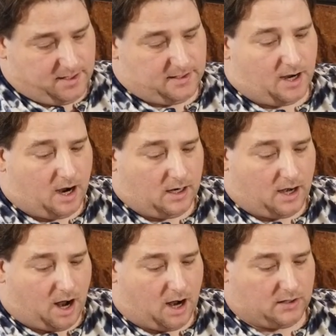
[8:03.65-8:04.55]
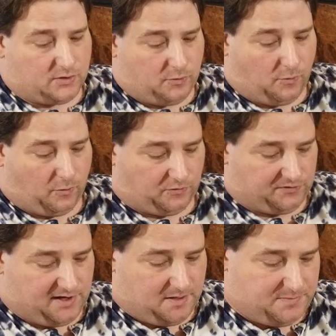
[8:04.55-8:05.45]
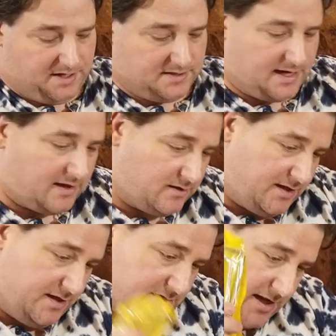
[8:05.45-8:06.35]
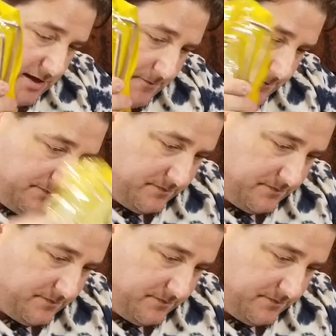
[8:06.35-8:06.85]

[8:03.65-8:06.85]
yang gong tools, ten piece Allen key set.